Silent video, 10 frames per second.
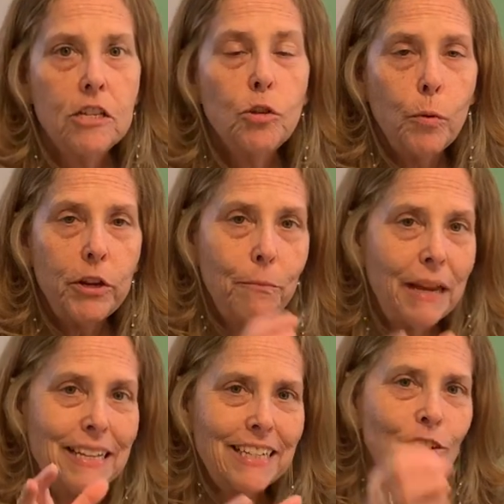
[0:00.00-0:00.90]
So when you
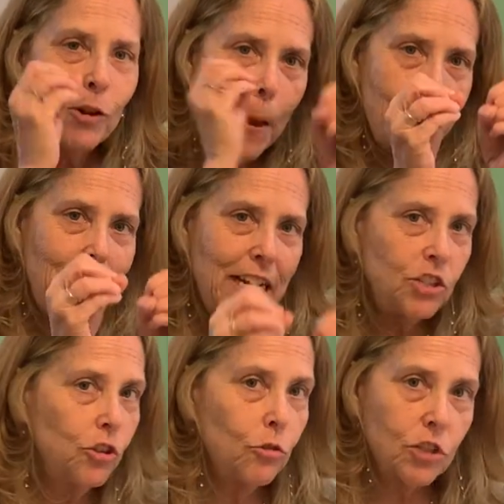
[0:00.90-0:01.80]
make dinner, make
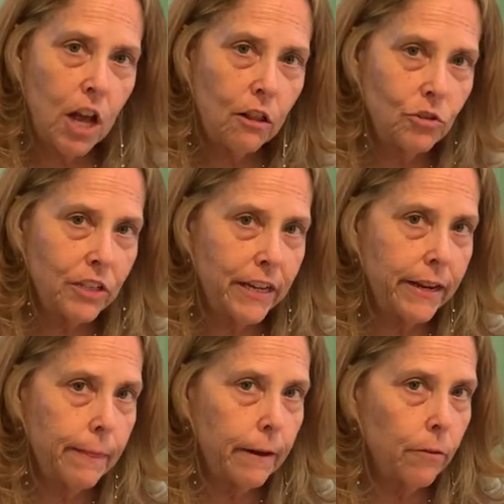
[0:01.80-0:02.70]
sure those colors get
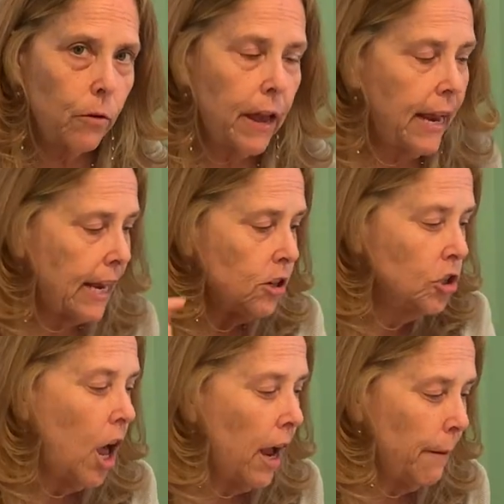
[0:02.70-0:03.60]
in there, okay? And you
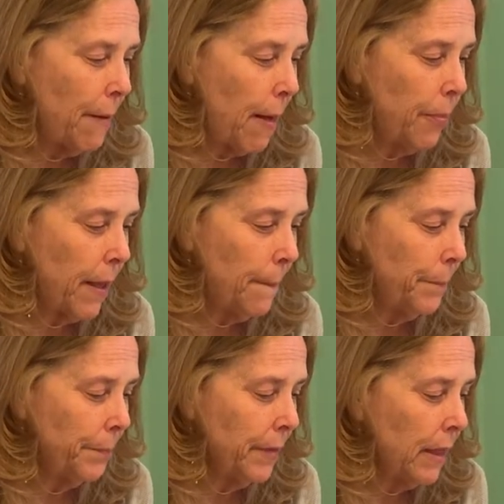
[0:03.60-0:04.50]
talk about them.
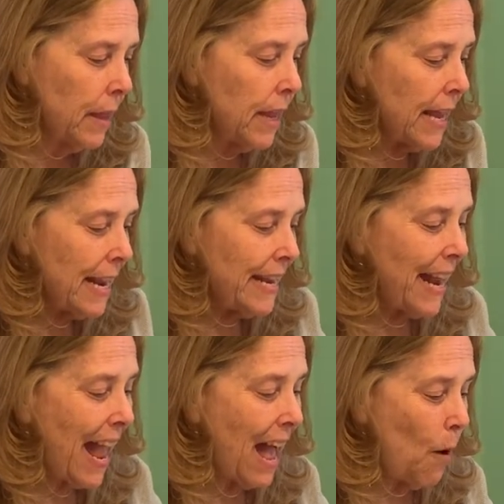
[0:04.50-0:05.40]

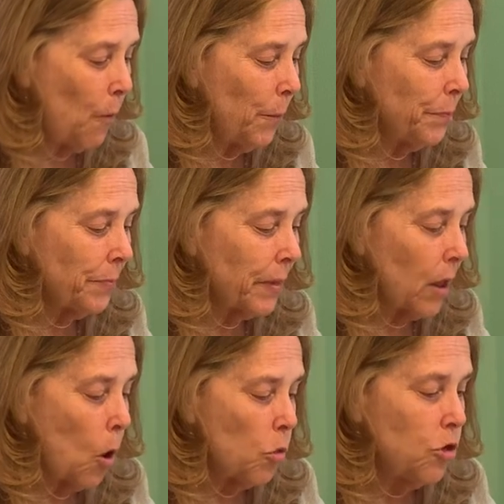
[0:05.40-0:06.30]
Now,
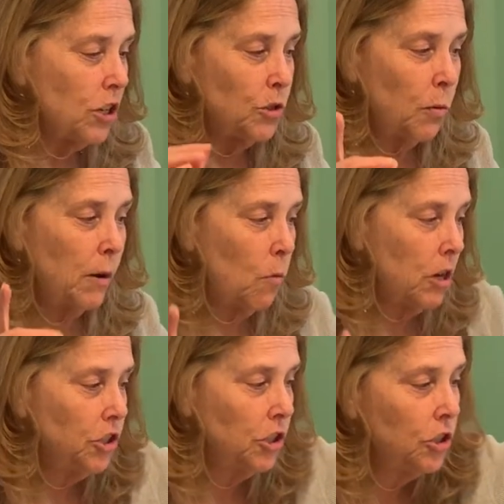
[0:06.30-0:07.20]
this is what I
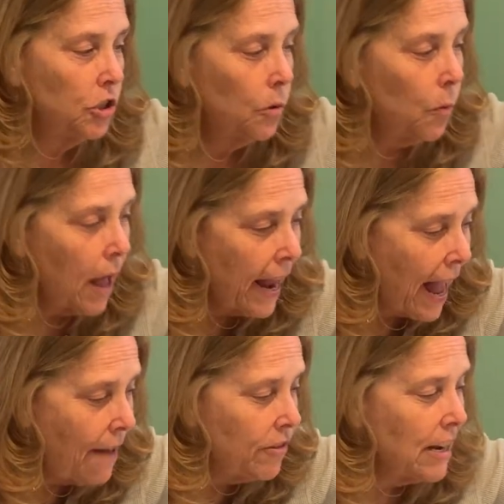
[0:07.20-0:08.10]
want you to do. I
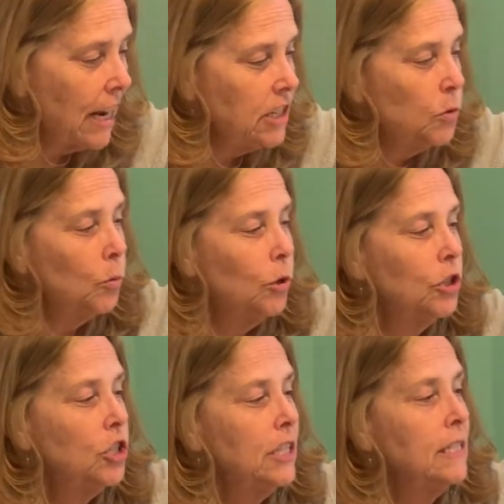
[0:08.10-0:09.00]
have a nice
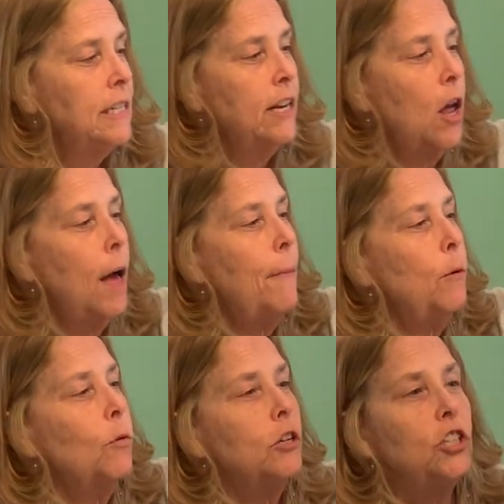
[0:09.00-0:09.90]
worksheet. And on my
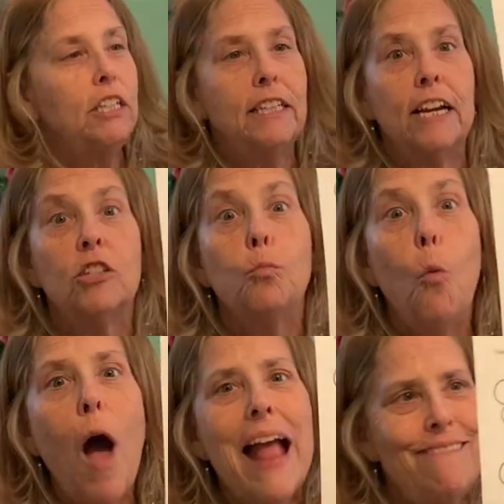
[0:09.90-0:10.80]
worksheet, there's
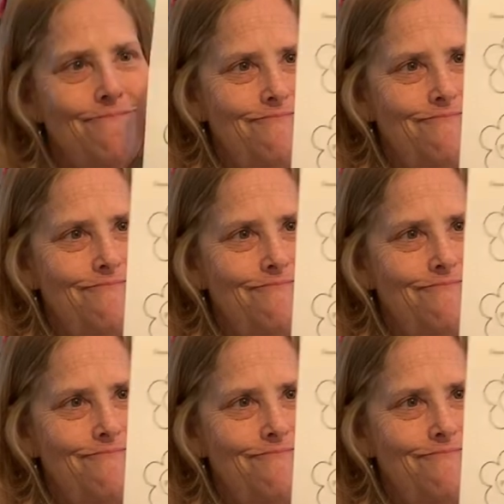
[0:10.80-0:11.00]
what?